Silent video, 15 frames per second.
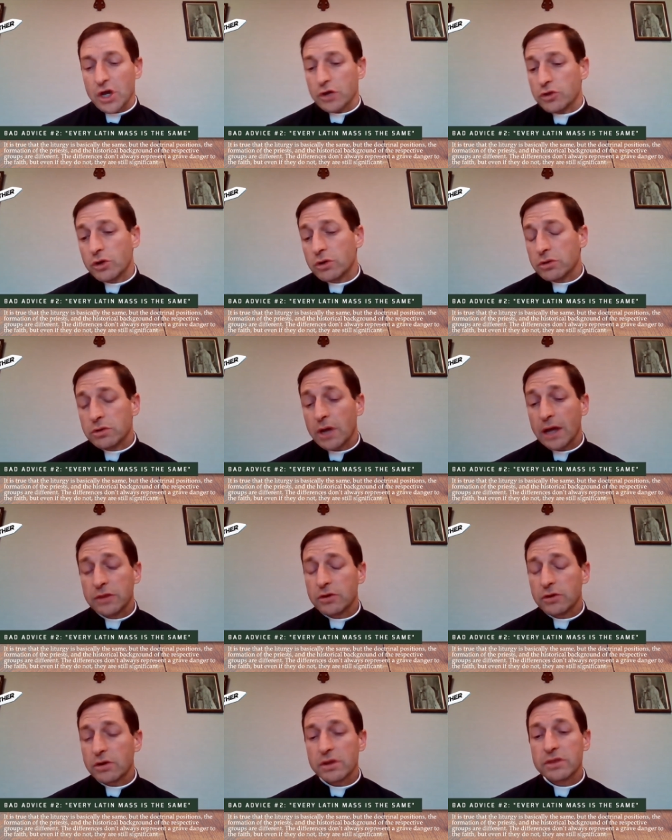
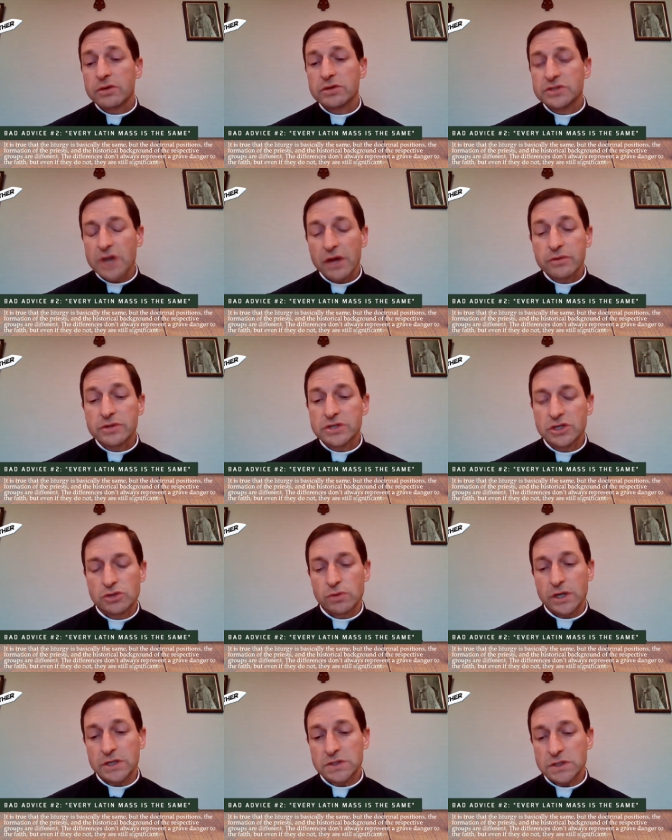There's other
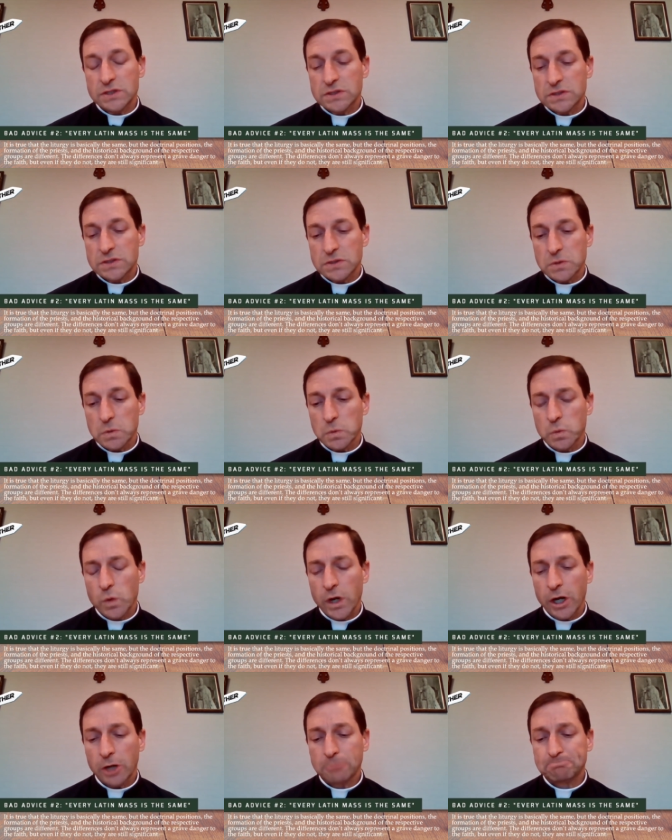situations
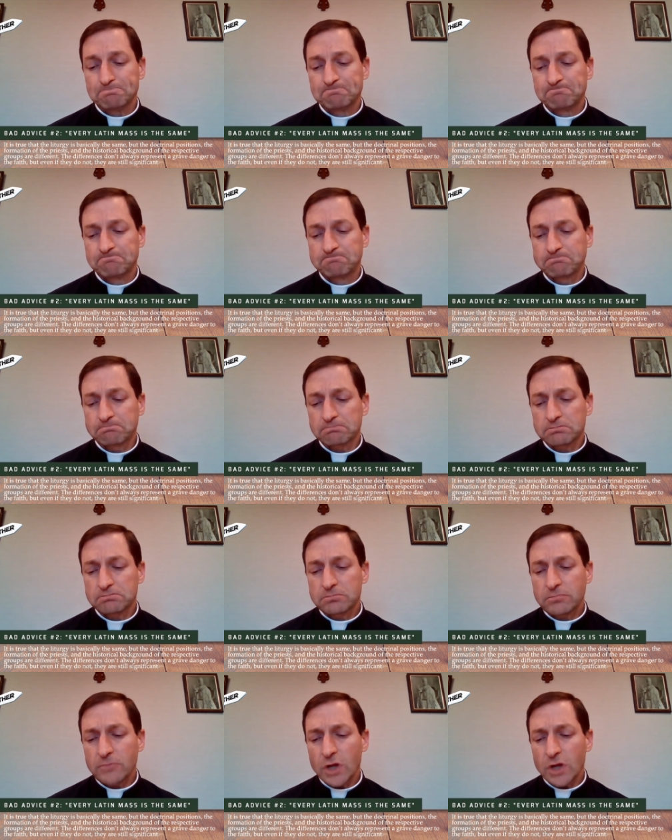where,
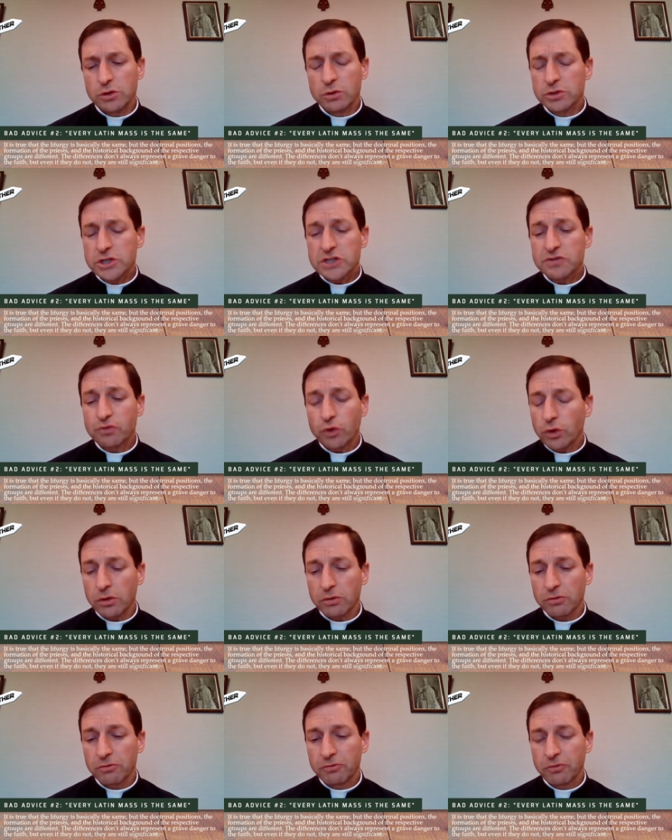just
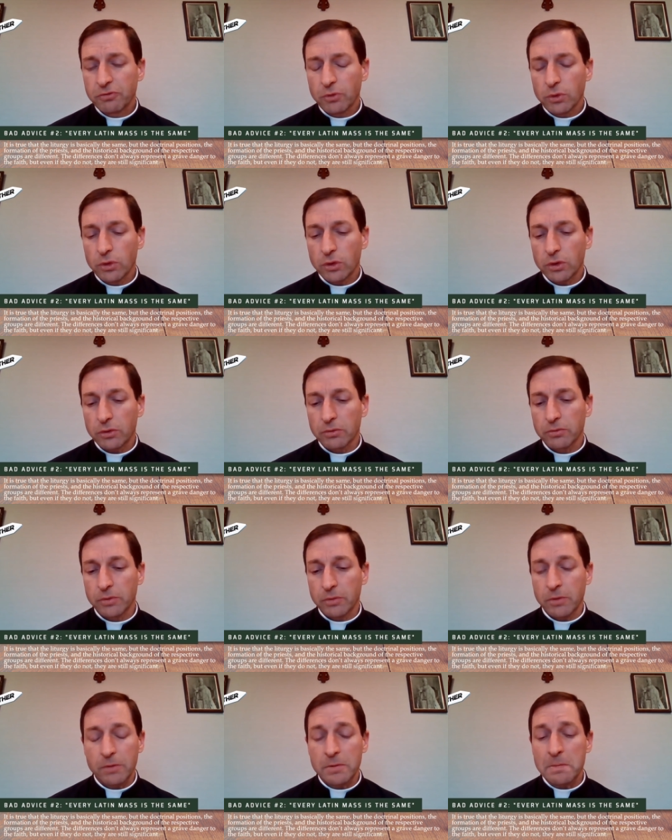for
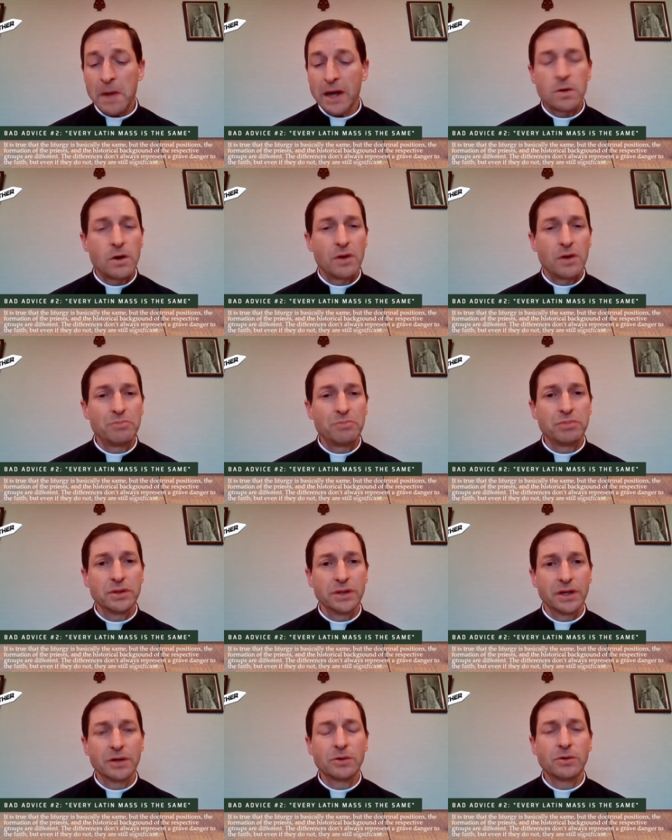what we might call
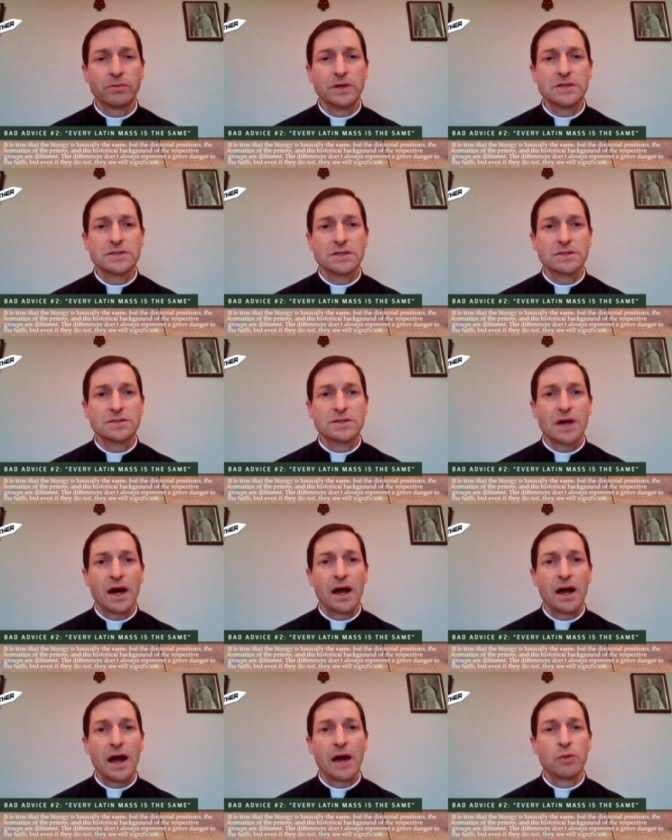political reasons,
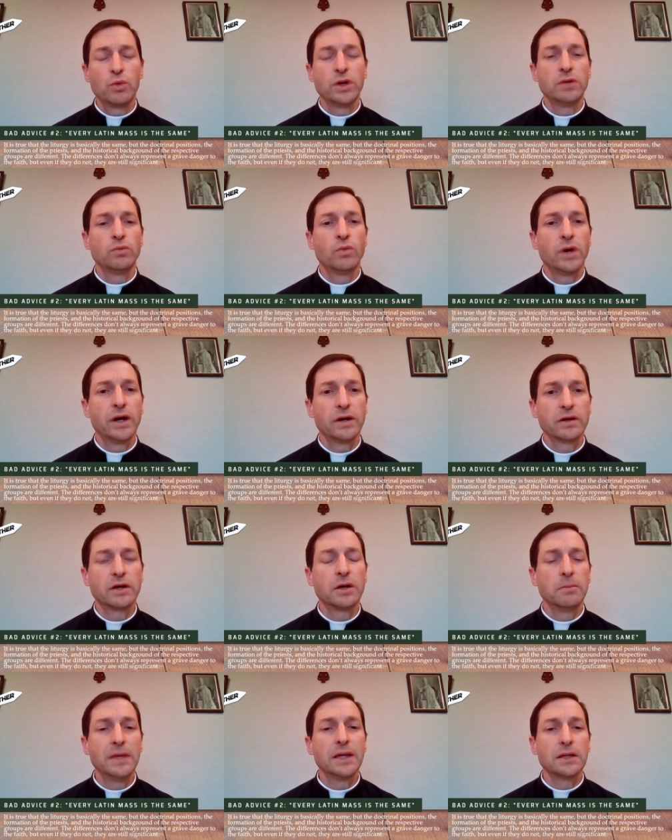I wouldn't want to
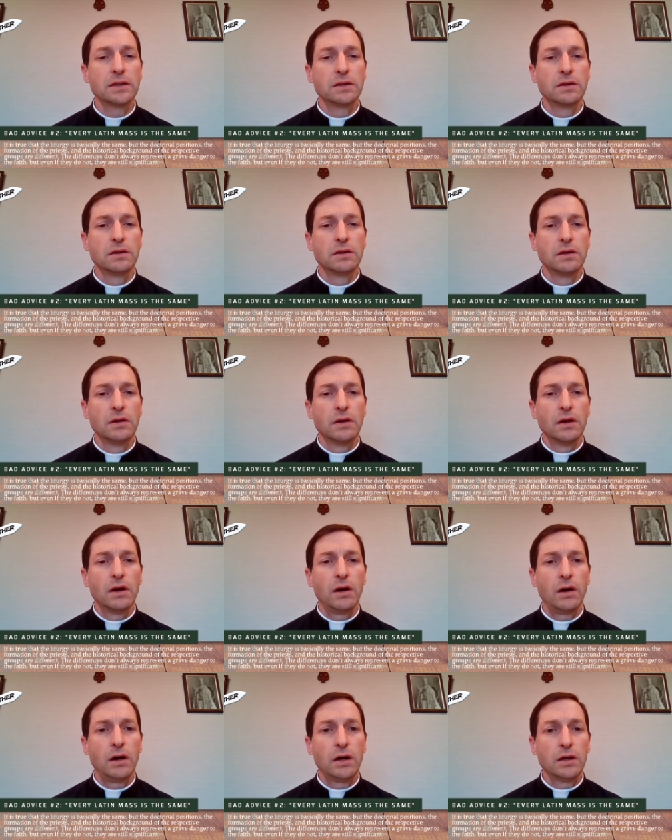commit
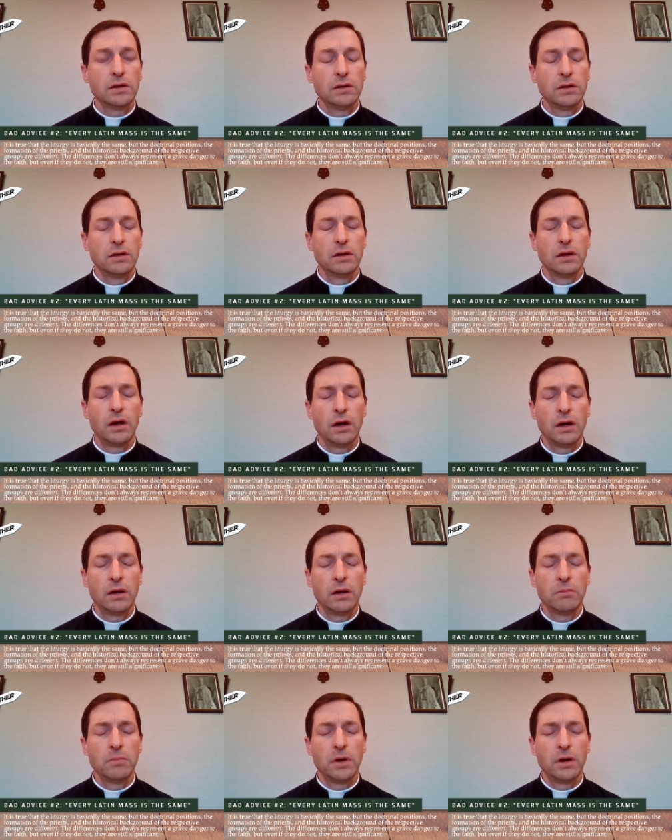on
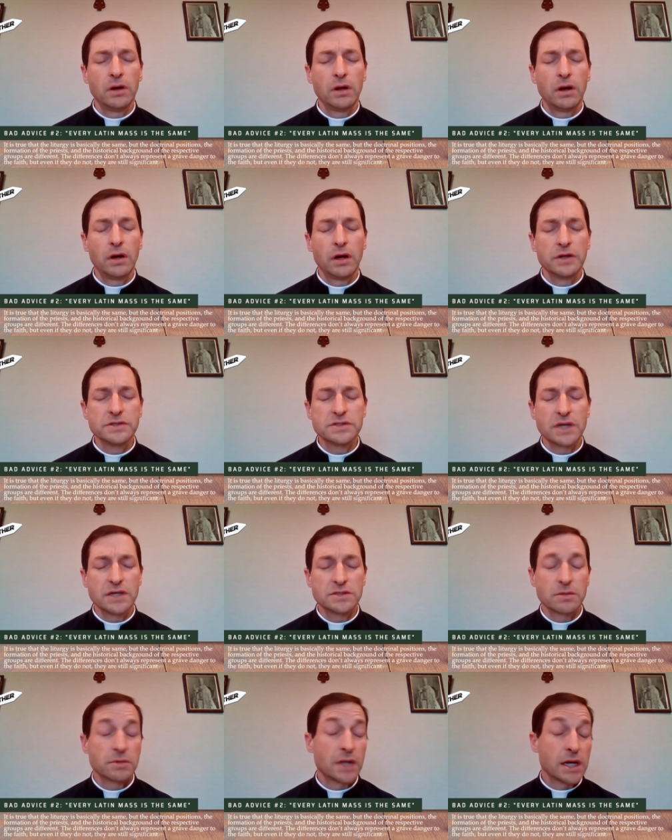
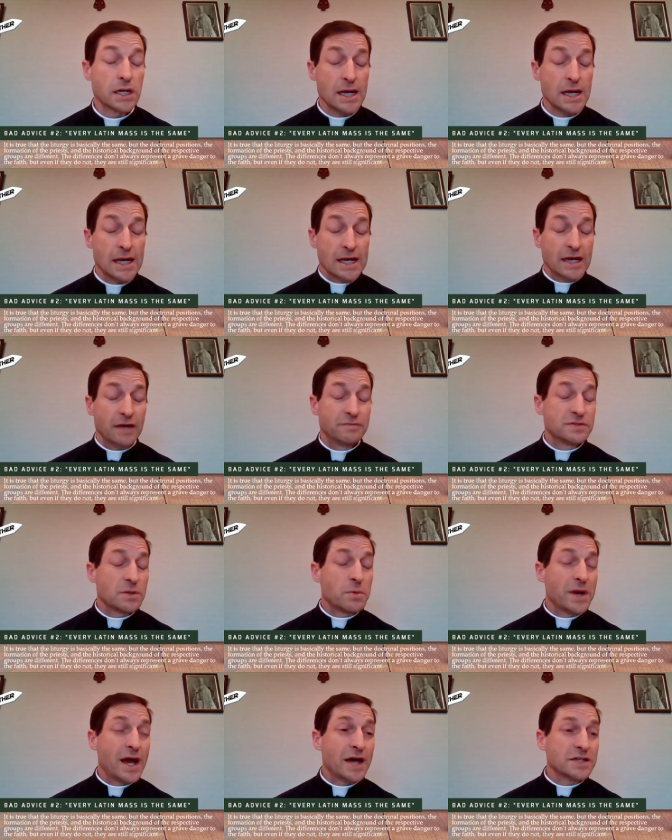saying something like, if
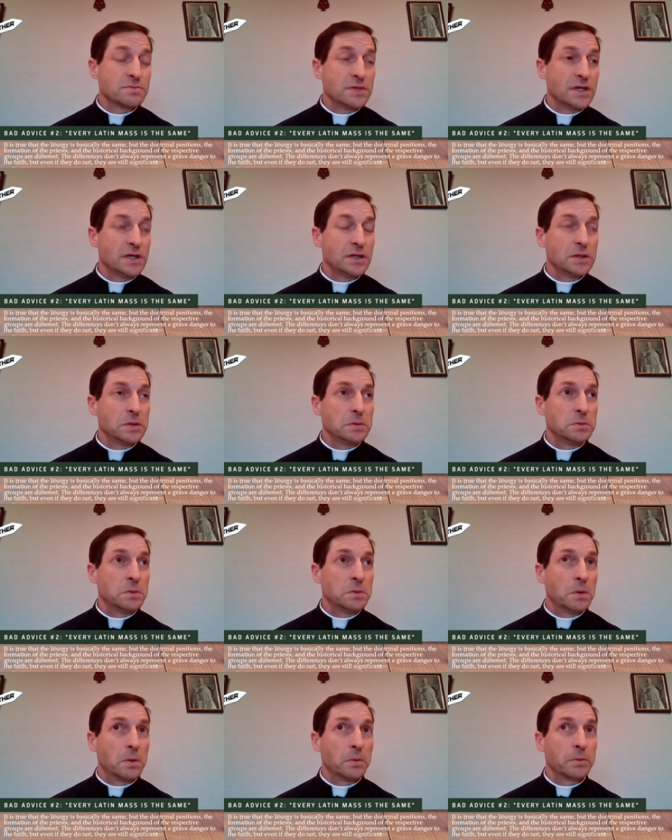someone asks me,
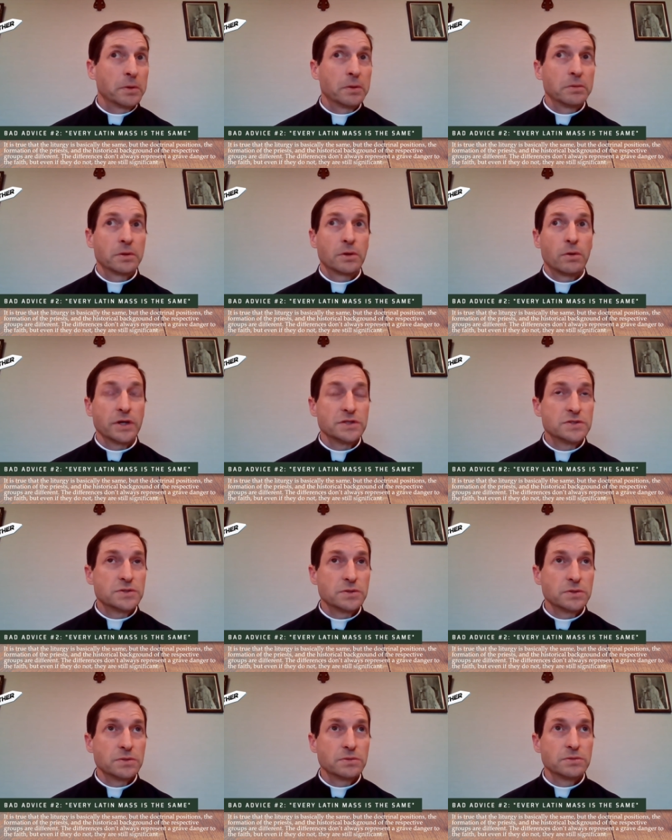they're going
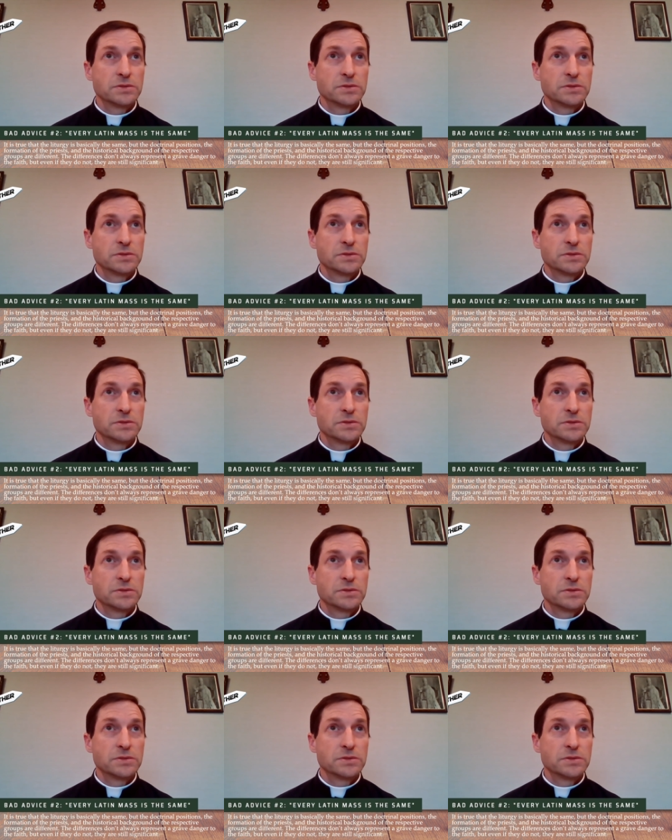to